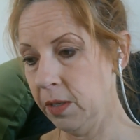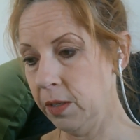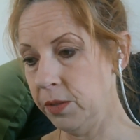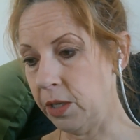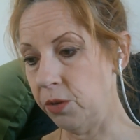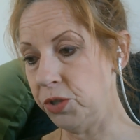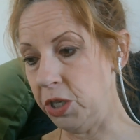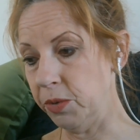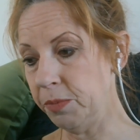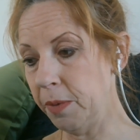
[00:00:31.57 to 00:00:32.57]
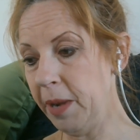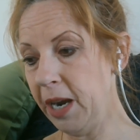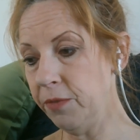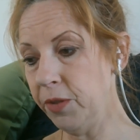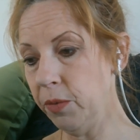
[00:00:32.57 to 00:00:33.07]
So she was
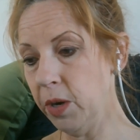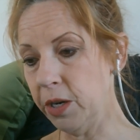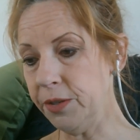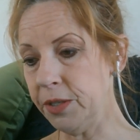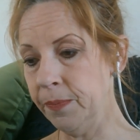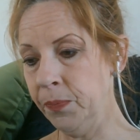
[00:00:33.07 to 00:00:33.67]
prepared for the worst.